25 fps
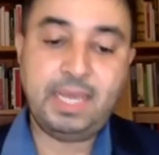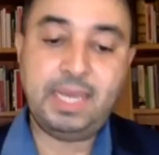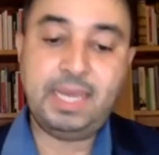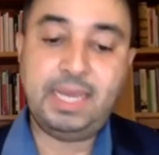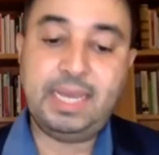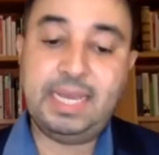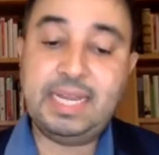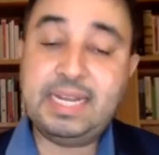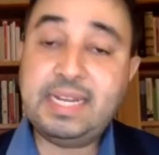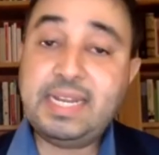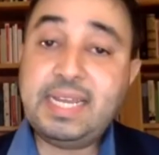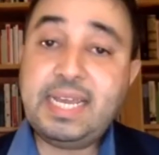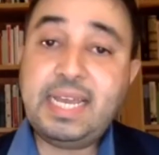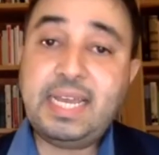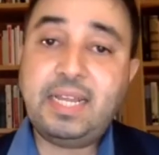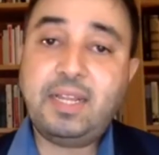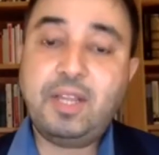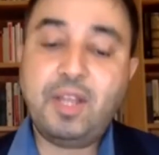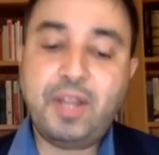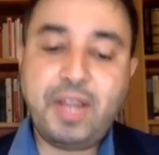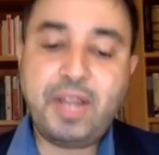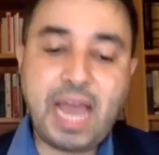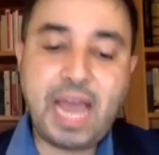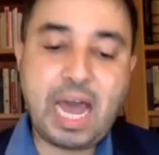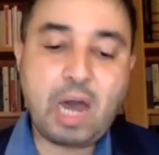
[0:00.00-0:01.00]
Indeed, the
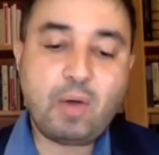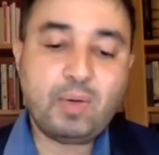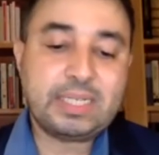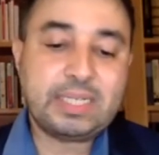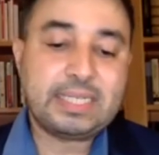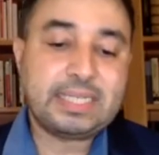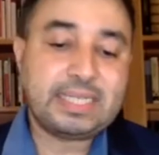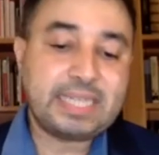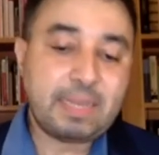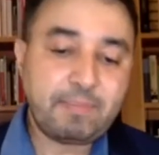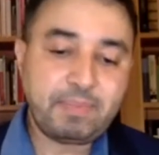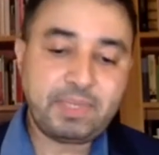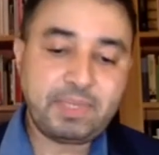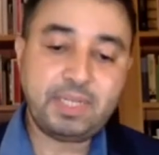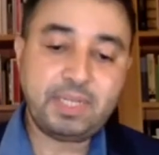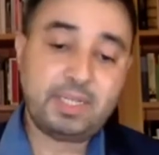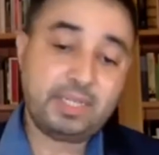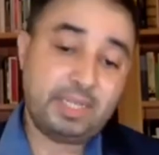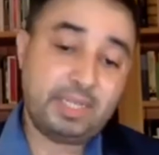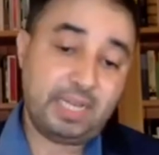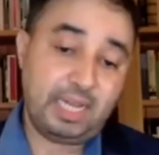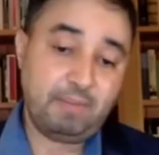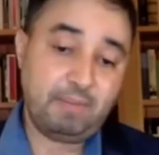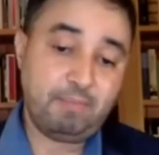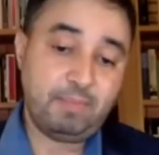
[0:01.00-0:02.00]
now accepted
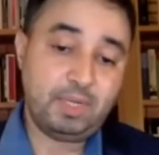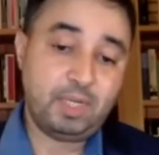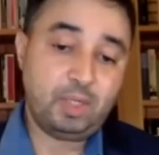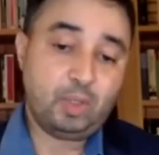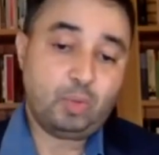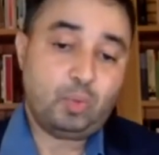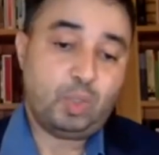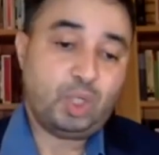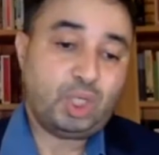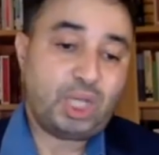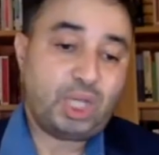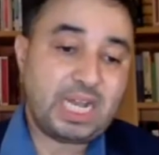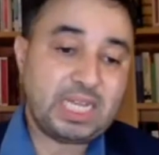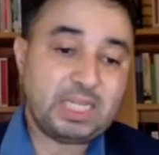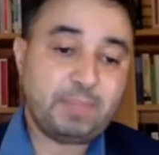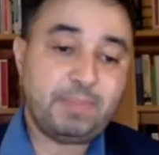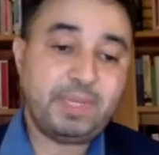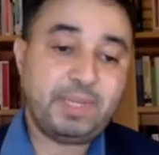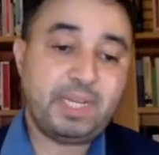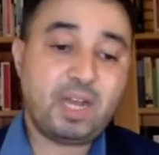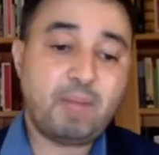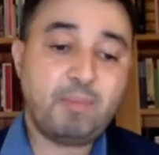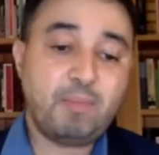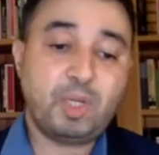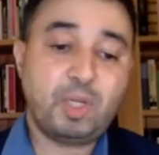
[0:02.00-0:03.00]
statement, which has
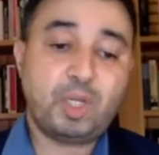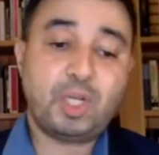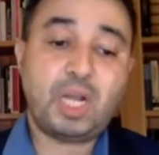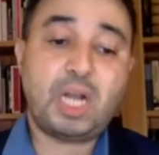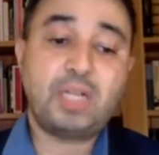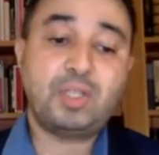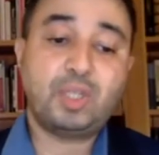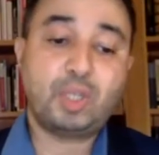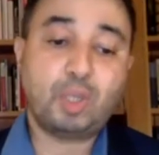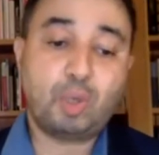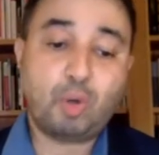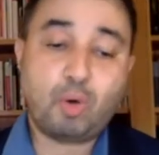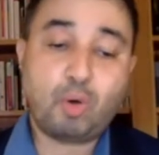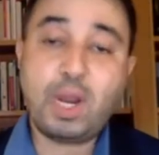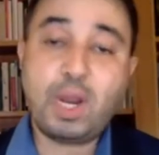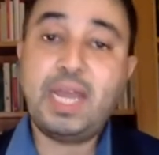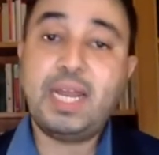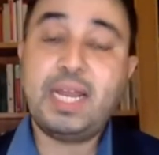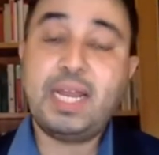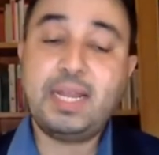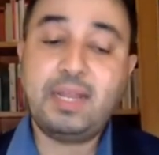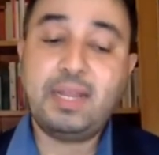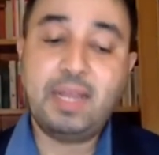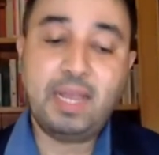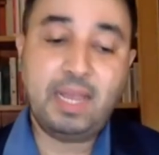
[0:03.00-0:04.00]
become a
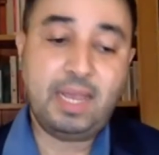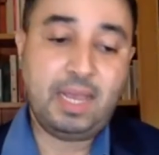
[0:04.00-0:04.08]
consecrated